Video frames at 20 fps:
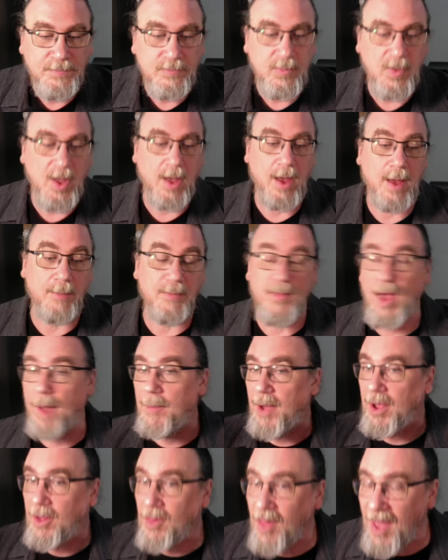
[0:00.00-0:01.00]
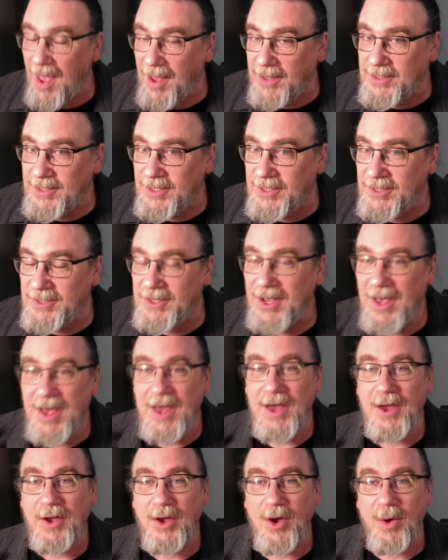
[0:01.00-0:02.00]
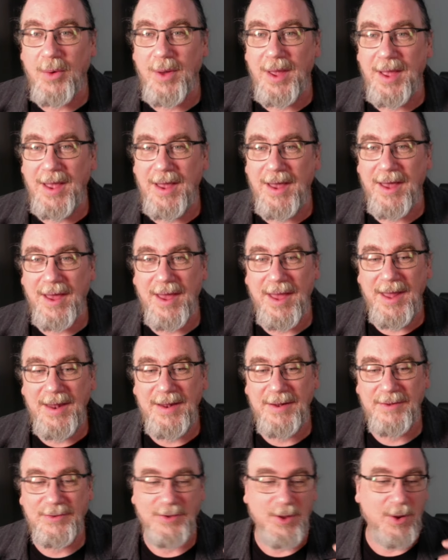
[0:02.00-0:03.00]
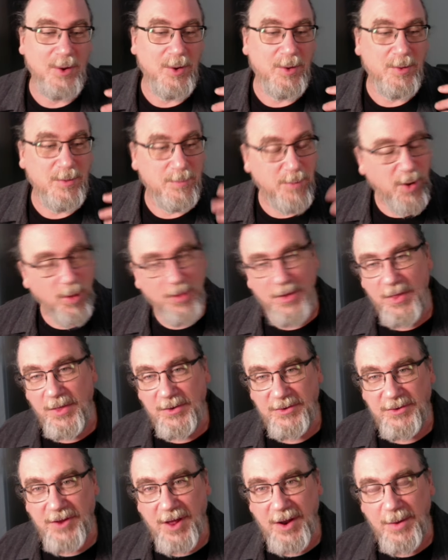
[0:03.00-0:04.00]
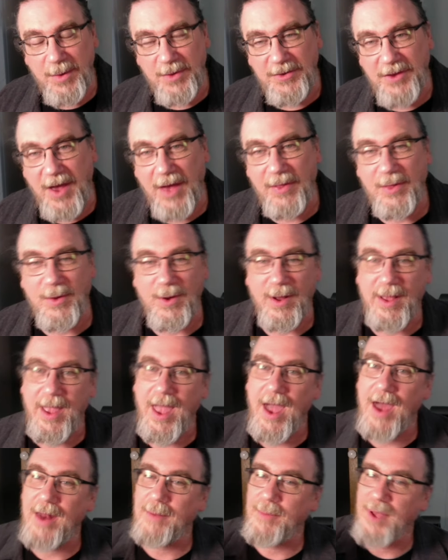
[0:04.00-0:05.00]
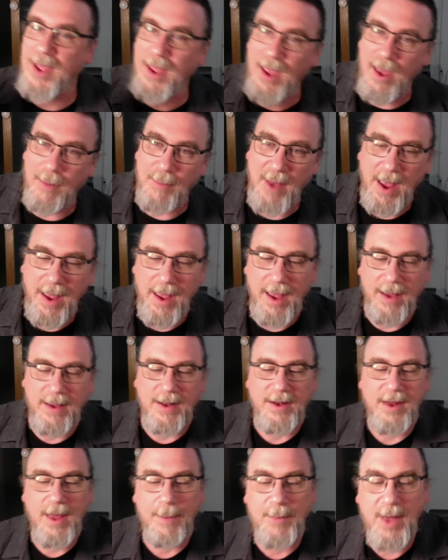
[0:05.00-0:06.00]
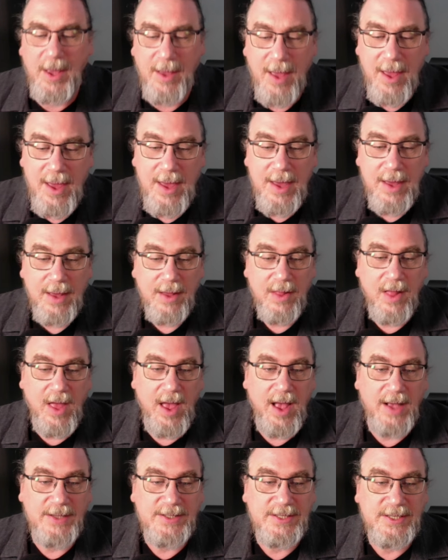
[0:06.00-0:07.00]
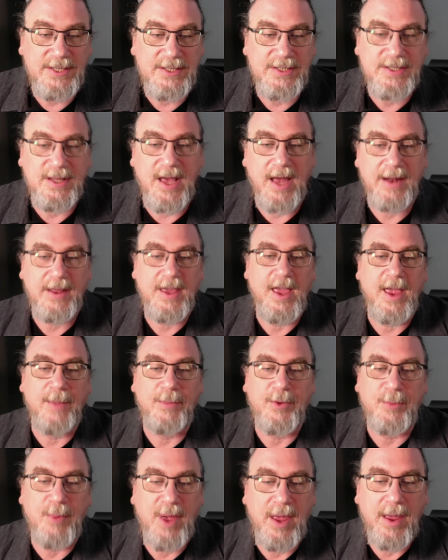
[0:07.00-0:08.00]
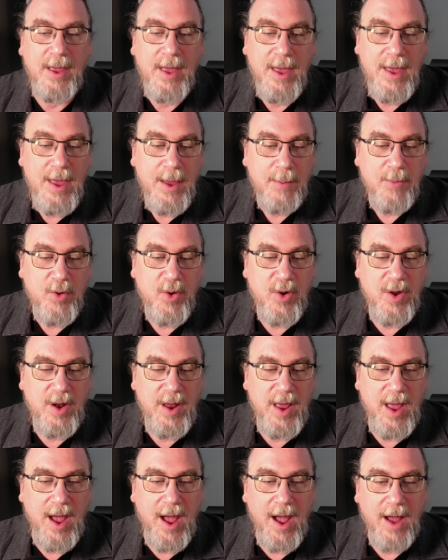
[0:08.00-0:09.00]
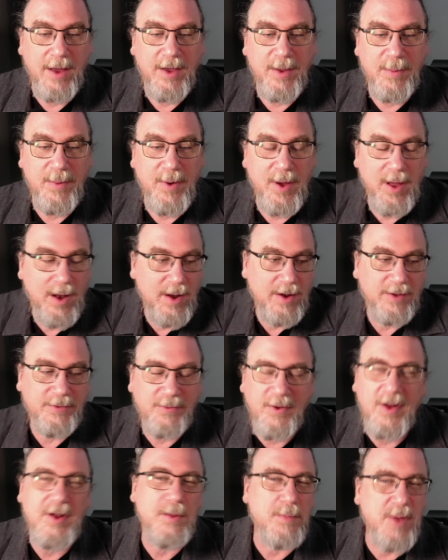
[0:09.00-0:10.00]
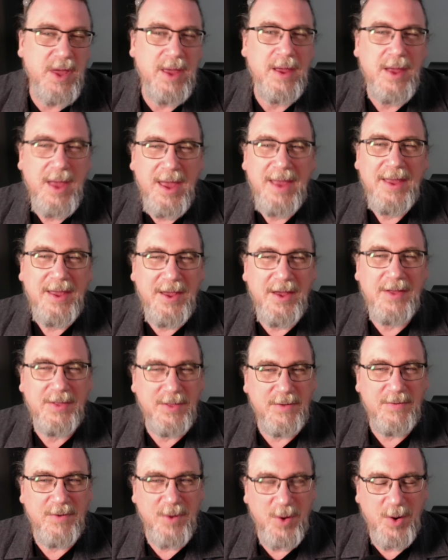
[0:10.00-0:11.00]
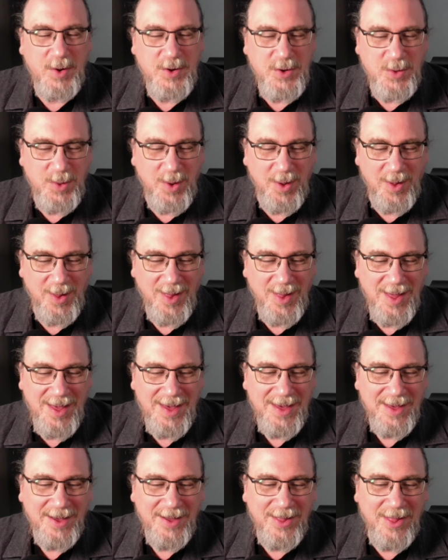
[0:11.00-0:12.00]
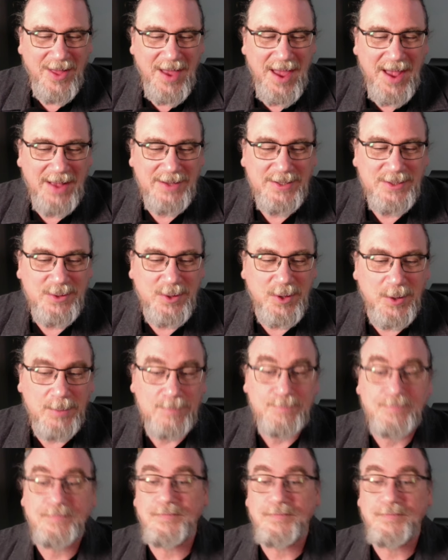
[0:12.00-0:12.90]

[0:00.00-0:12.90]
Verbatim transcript: Um, got my classes going on, so both in the study with Sadler Academy and my academic classes. That keeps me pretty occupied, and it's fun to be in the virtual classroom.